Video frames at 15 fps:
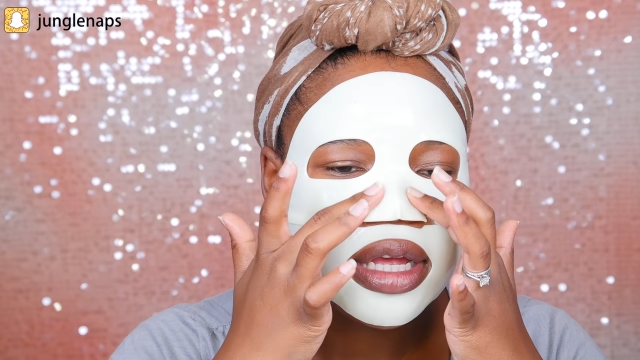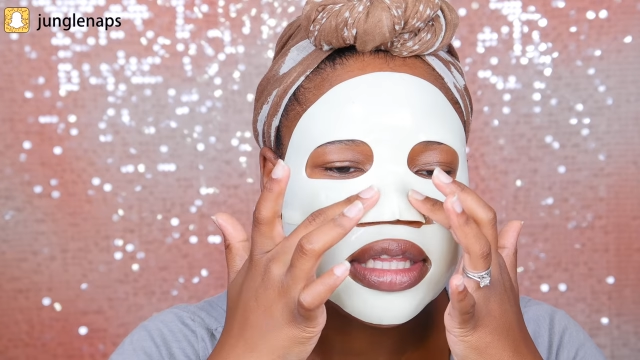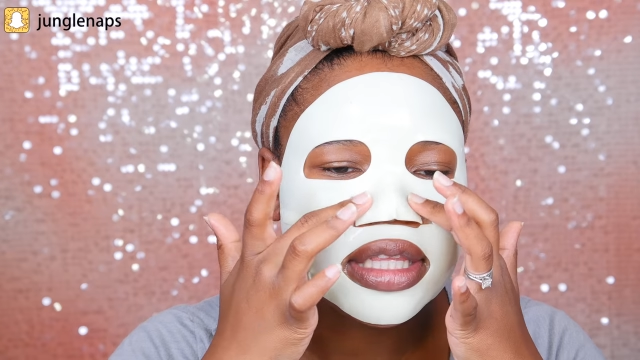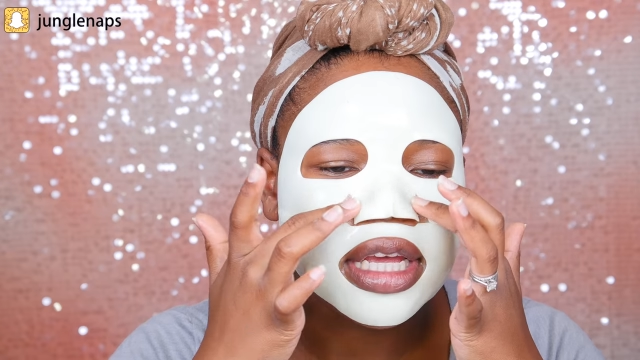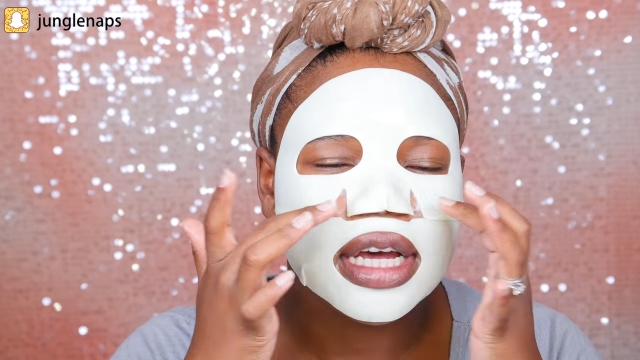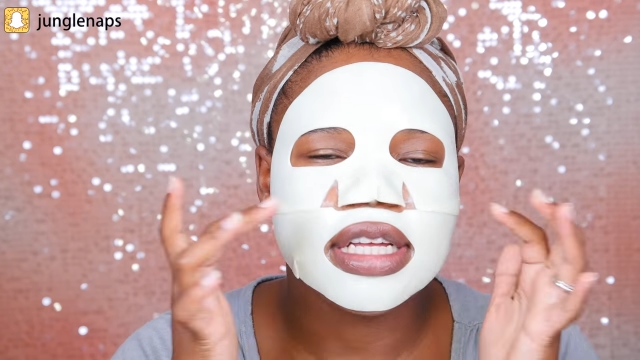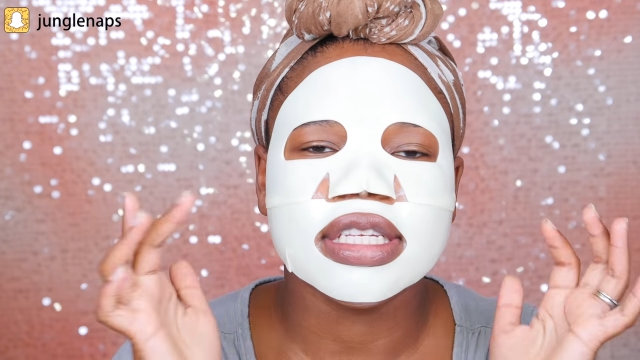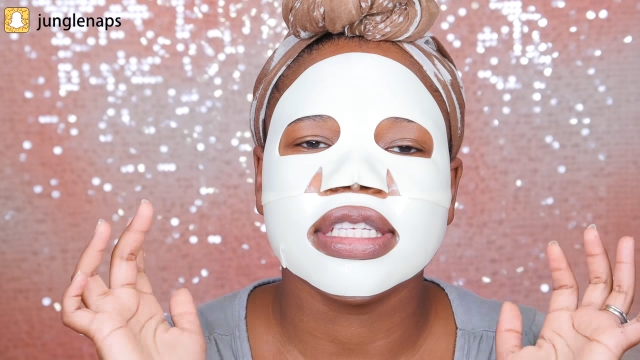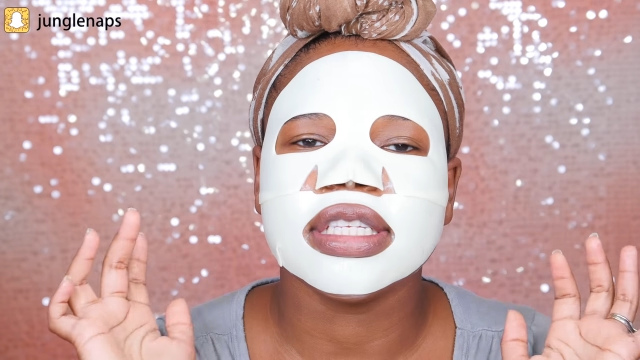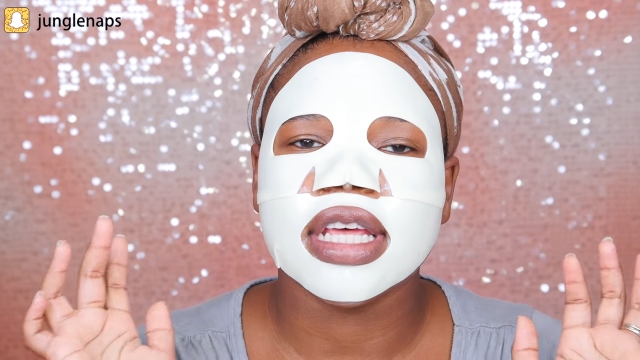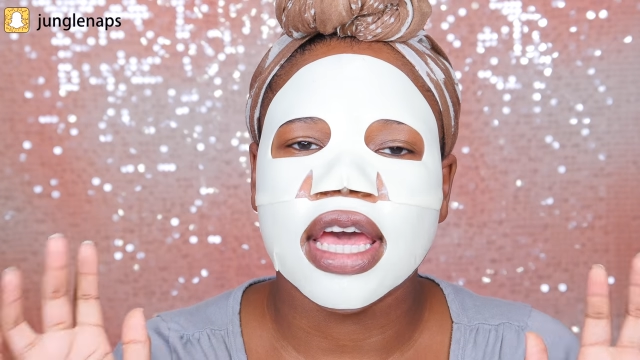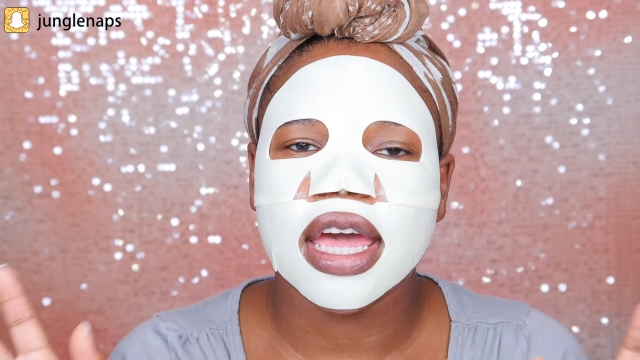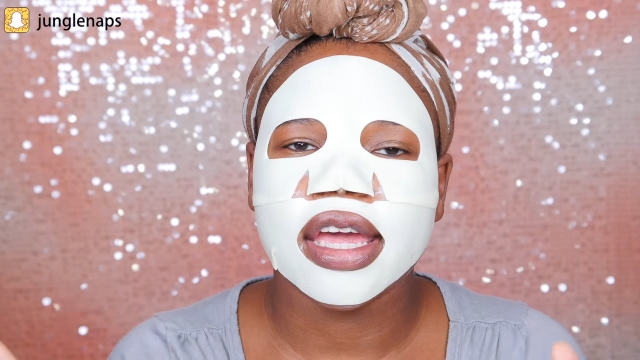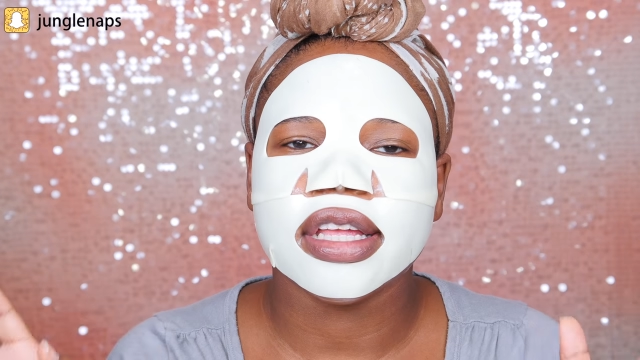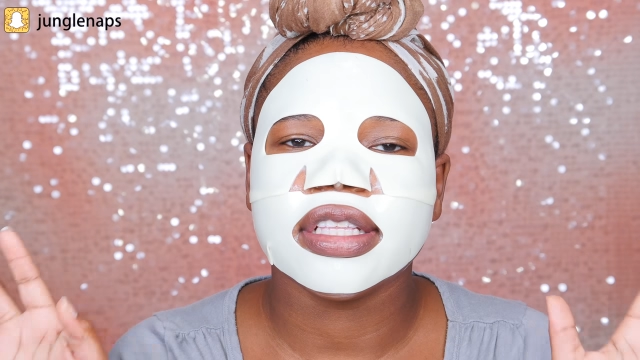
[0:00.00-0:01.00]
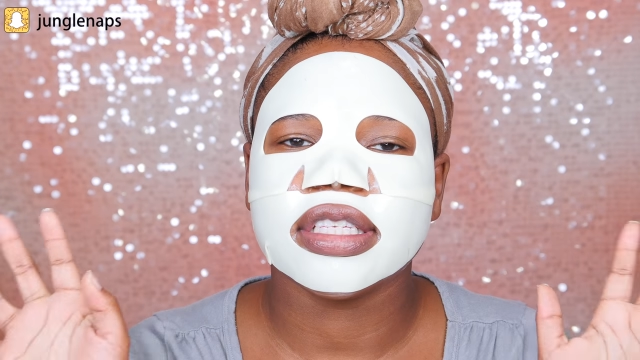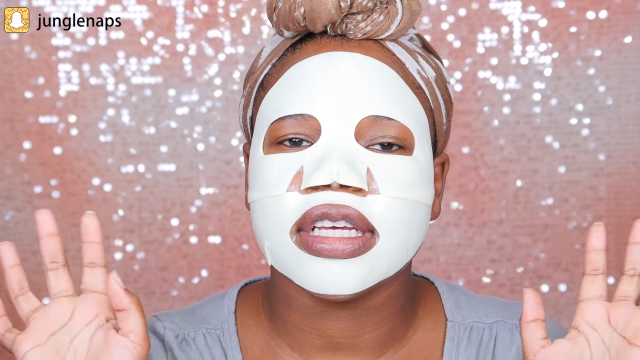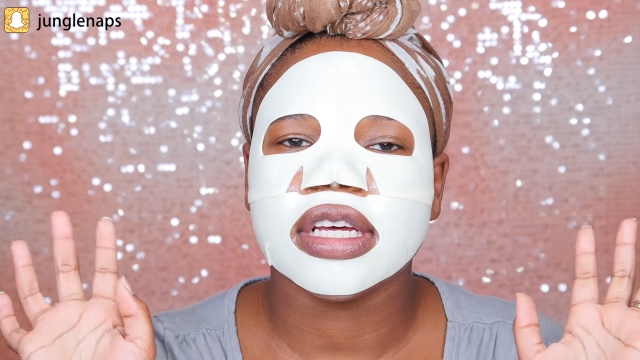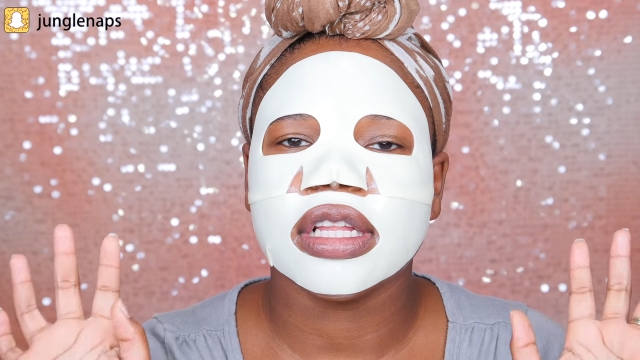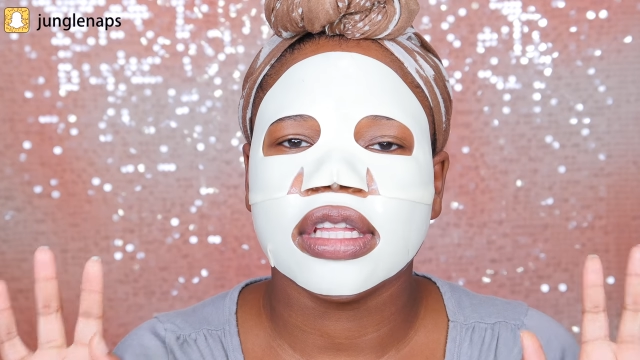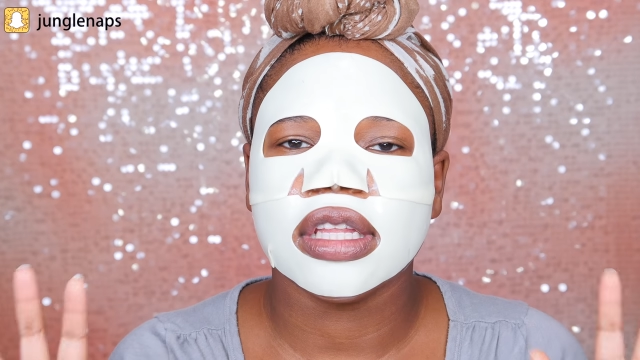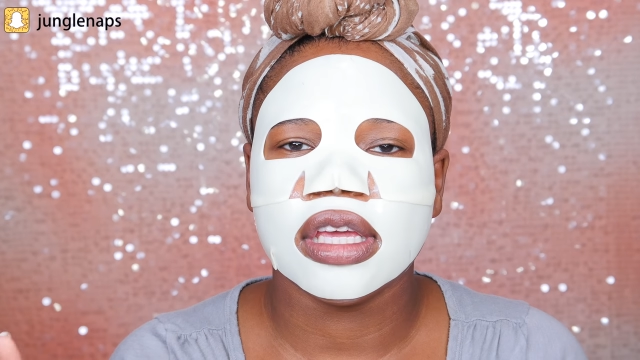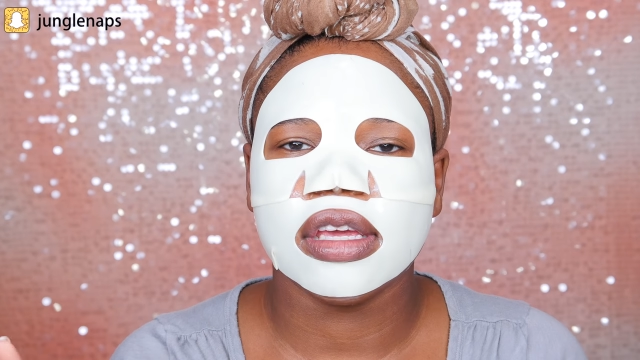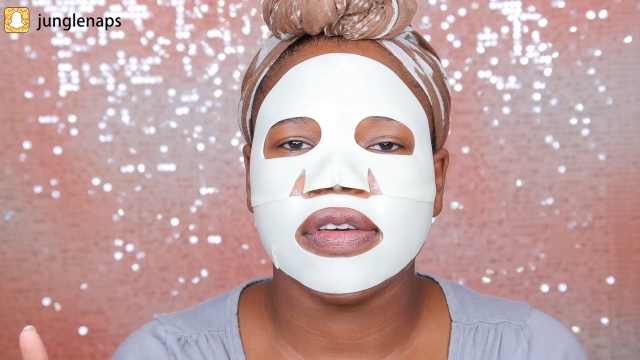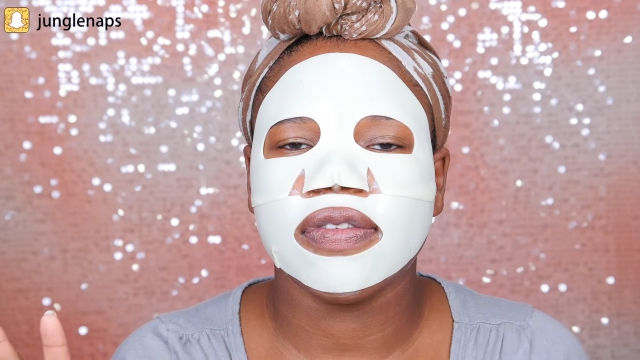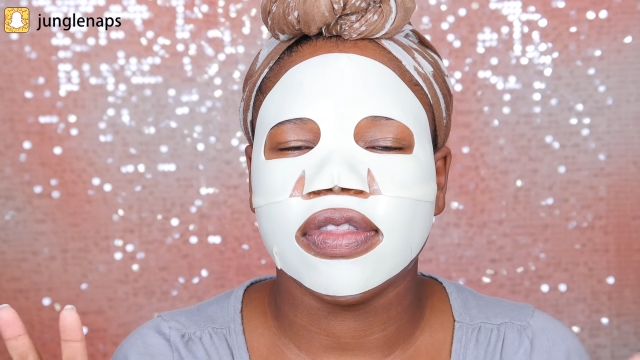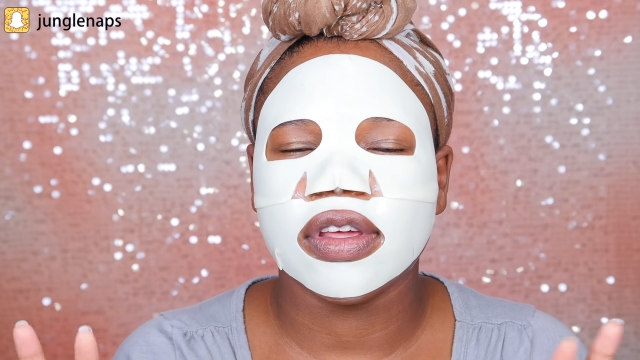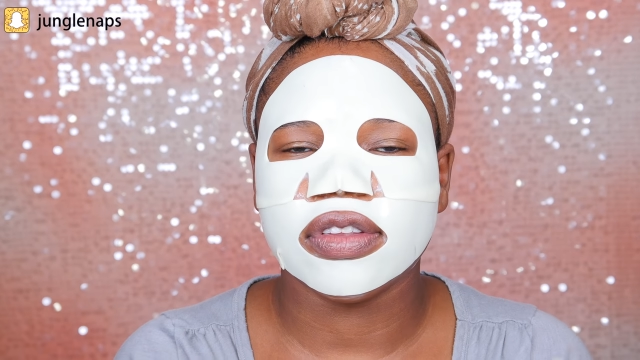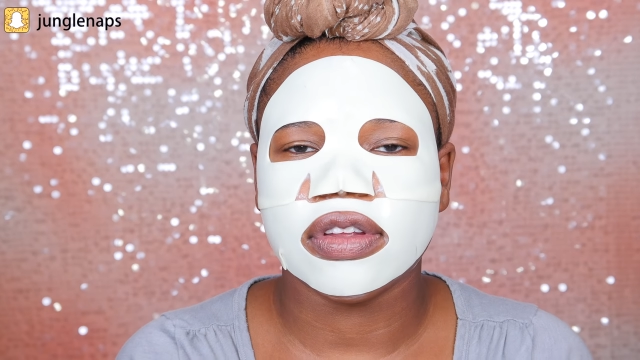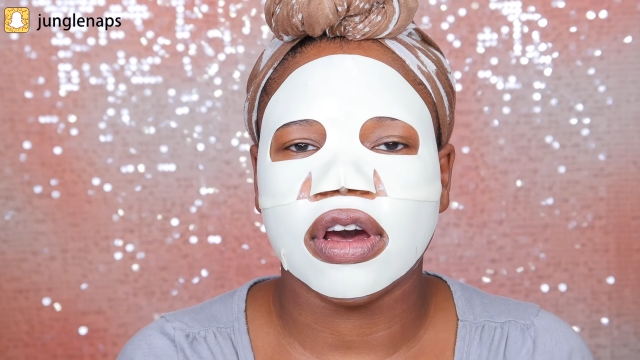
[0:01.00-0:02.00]
It does say to
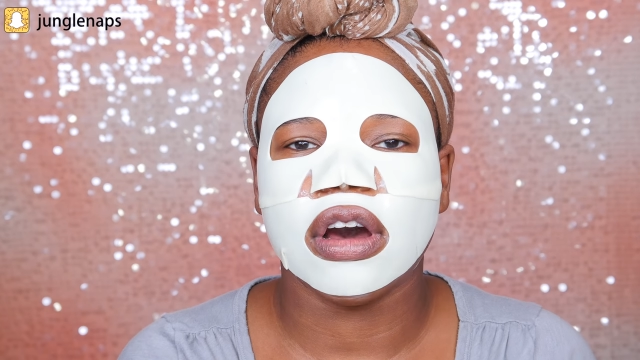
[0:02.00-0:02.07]
leave this